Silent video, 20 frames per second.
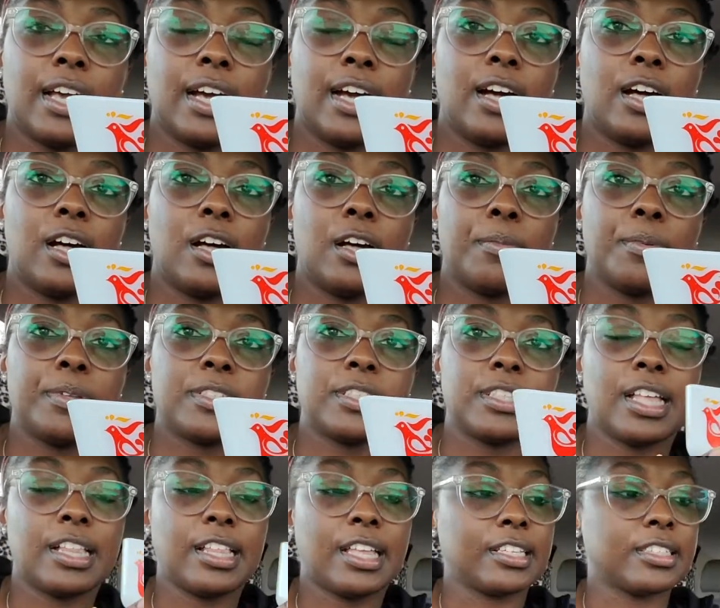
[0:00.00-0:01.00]
Um, it's in
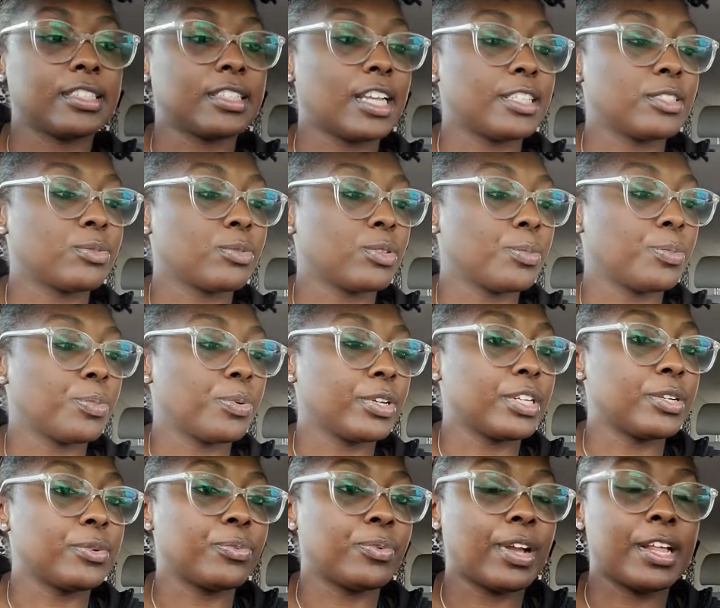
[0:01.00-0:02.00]
that like nice little
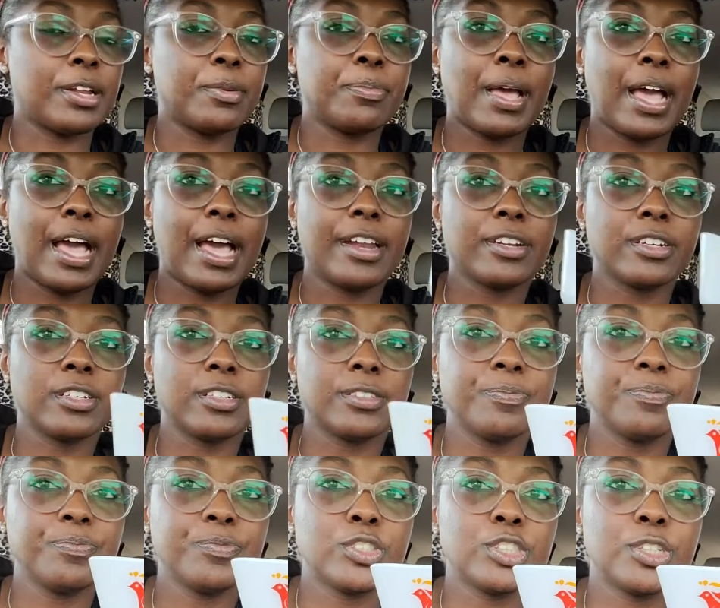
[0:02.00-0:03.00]
pretty red
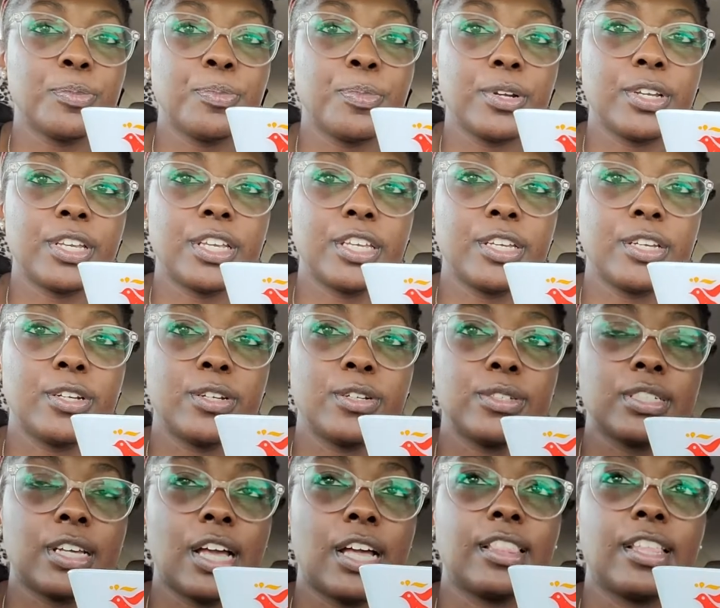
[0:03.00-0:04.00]
pattern. Super
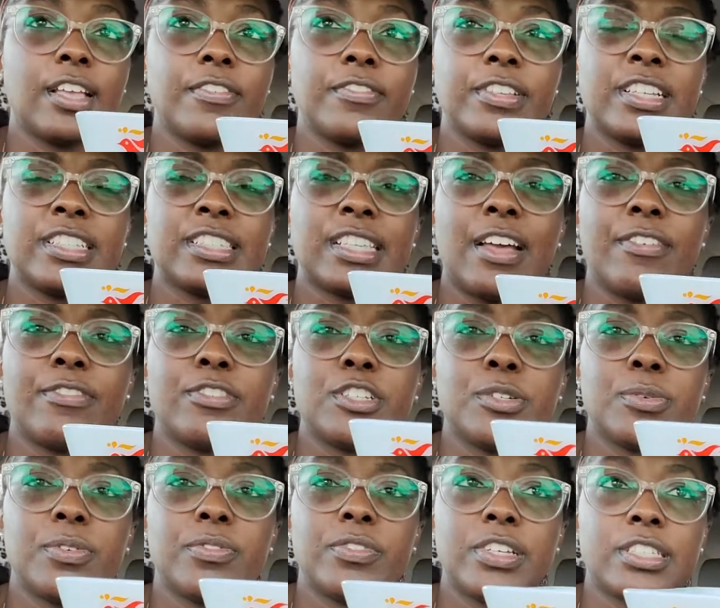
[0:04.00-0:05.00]
cute. I love these. I have
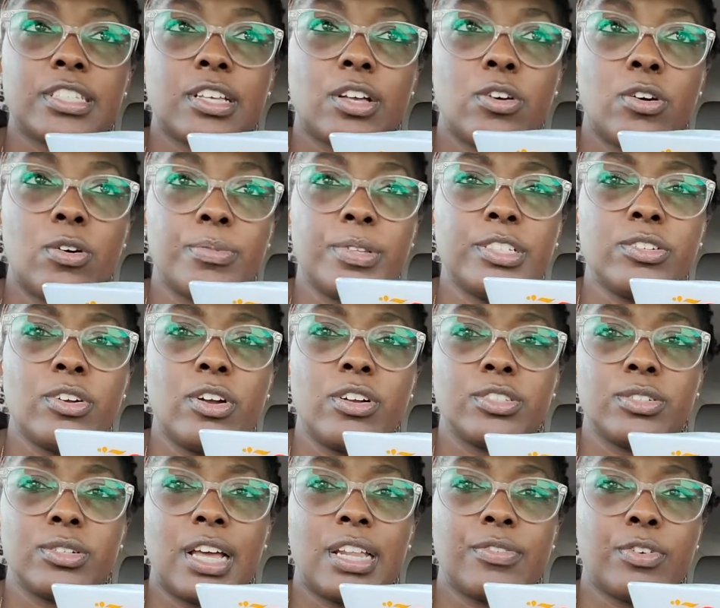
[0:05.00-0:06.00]
two of these at home. These are
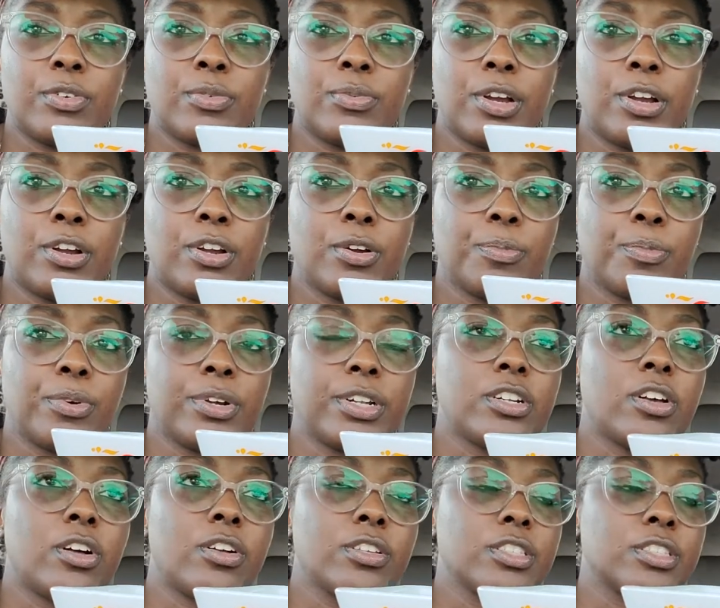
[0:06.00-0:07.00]
also kind of a rarer
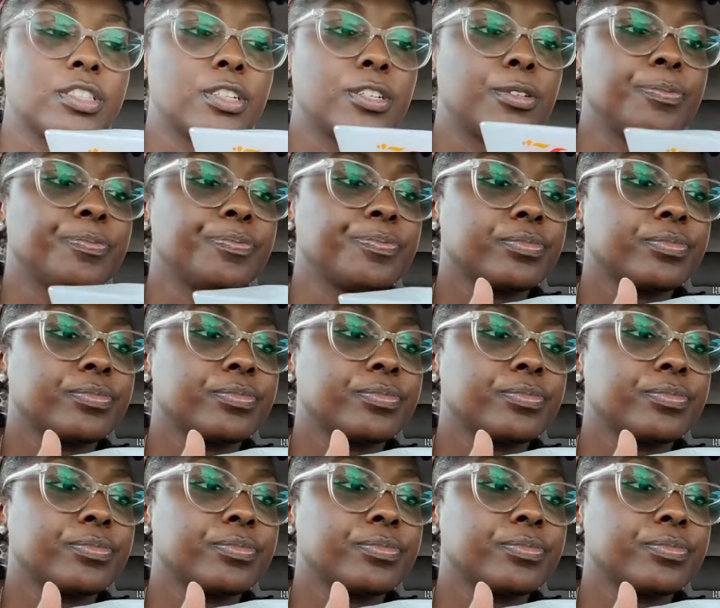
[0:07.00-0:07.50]
print also.